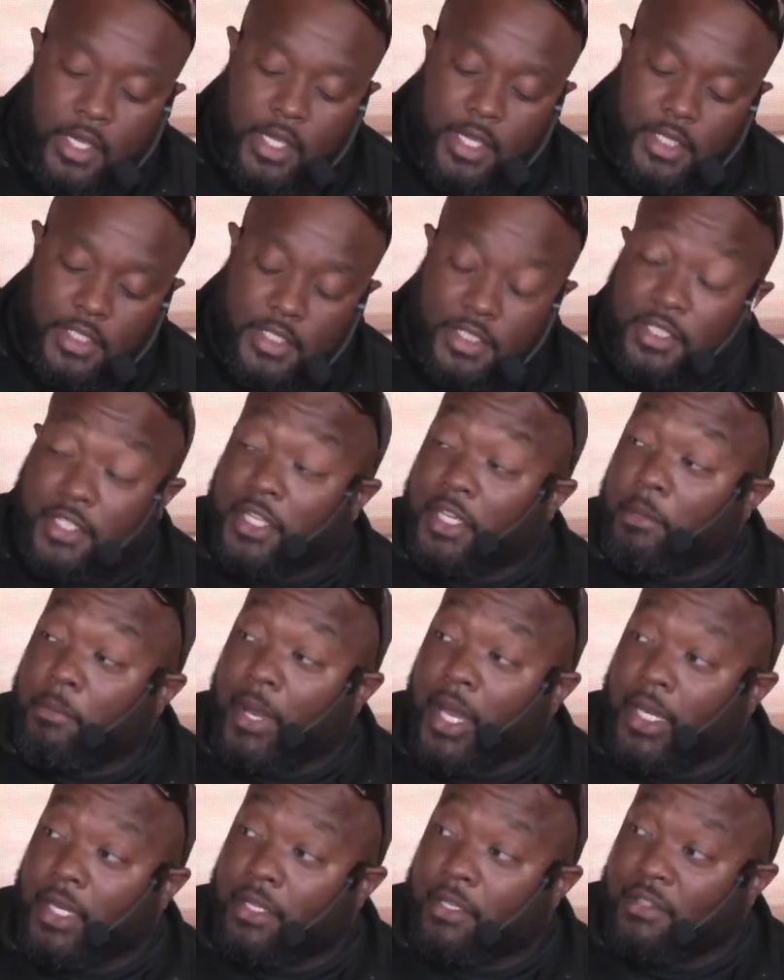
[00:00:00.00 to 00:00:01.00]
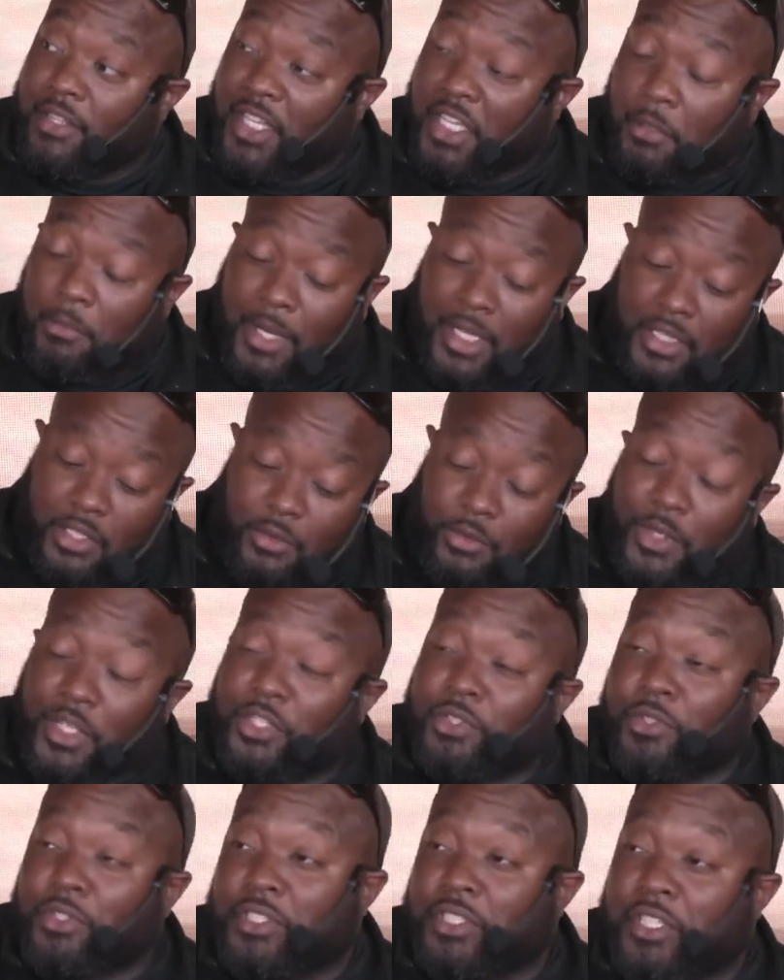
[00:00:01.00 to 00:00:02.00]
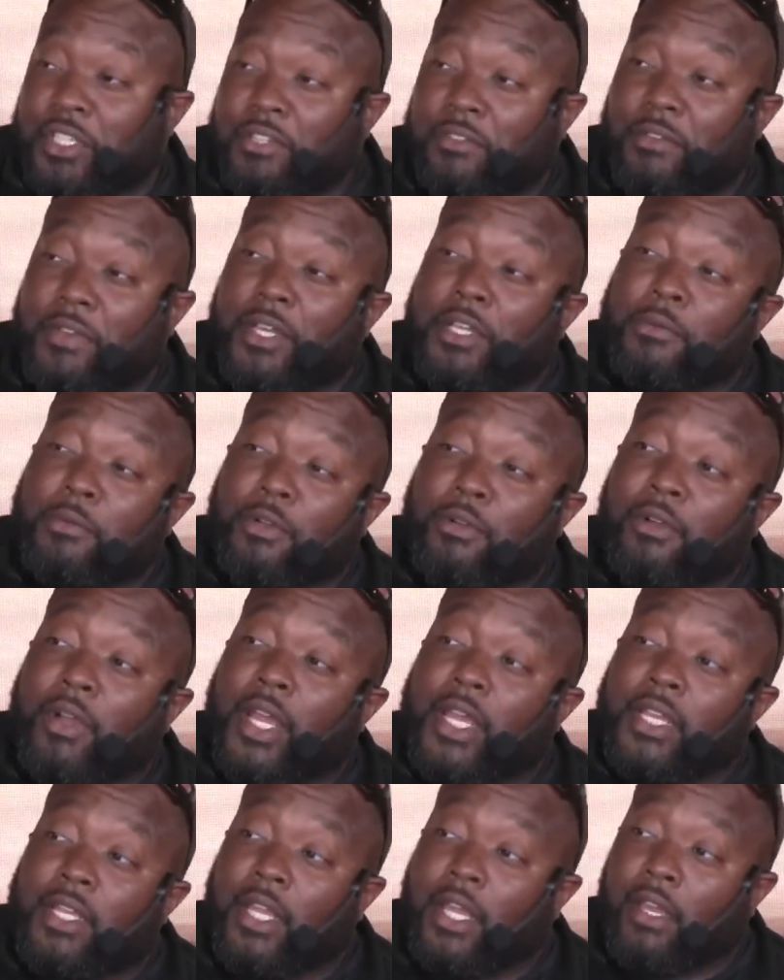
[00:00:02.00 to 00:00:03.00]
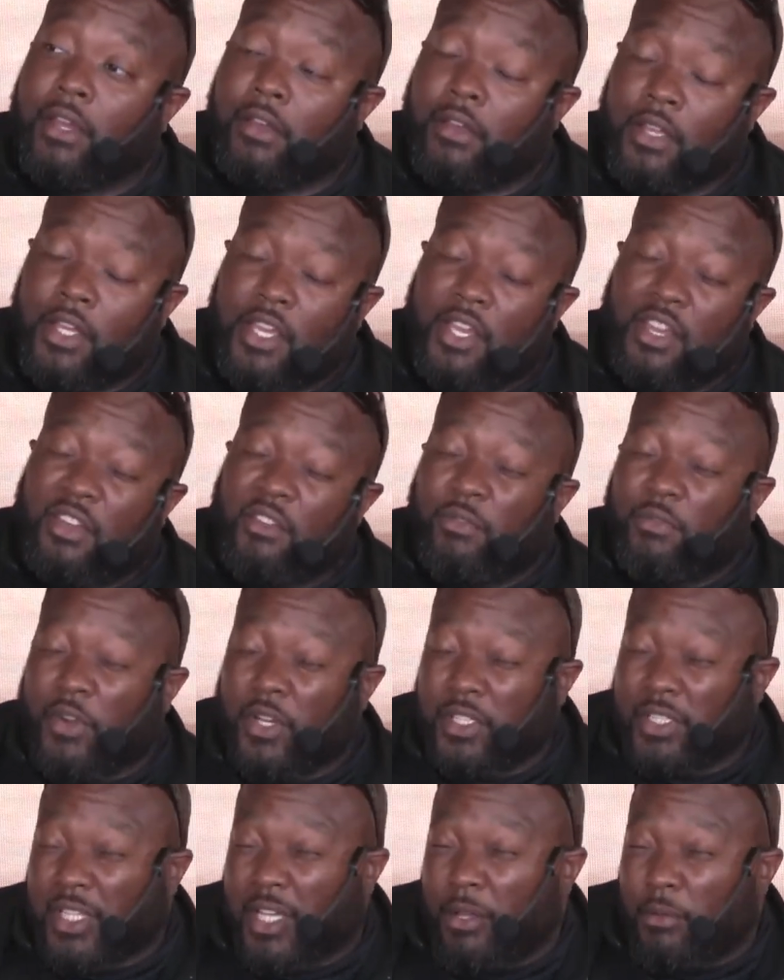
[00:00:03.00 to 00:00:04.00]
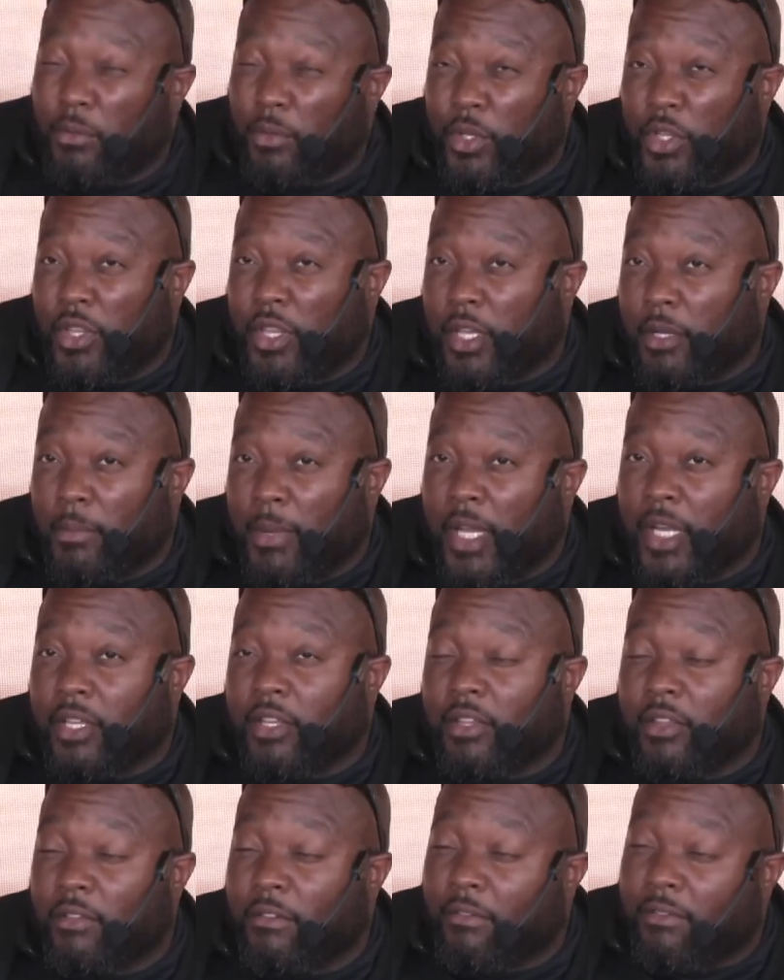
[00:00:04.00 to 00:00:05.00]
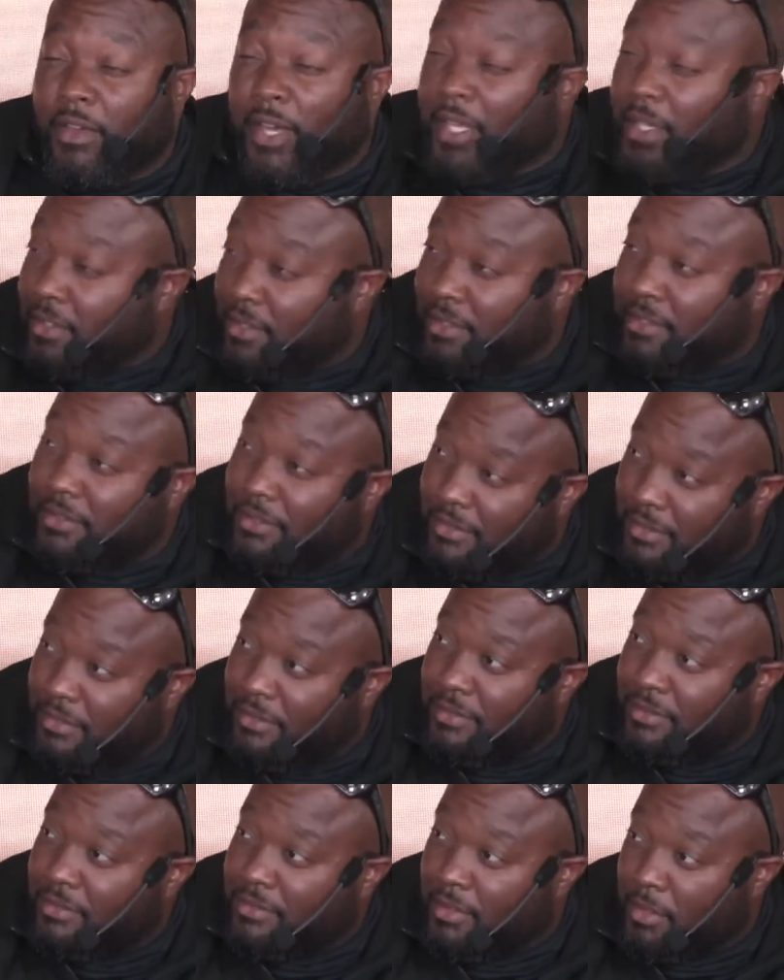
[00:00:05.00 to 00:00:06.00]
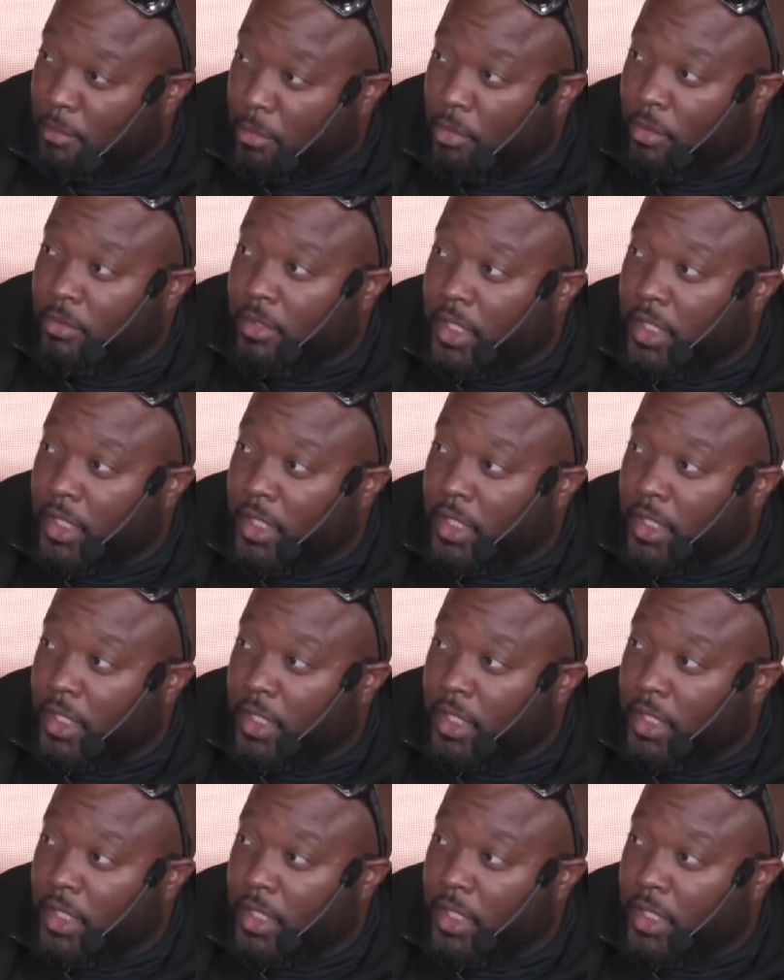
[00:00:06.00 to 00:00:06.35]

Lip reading: Just think about it. Think about the resources that are available right now. First time when you think about it, vets, number one, right?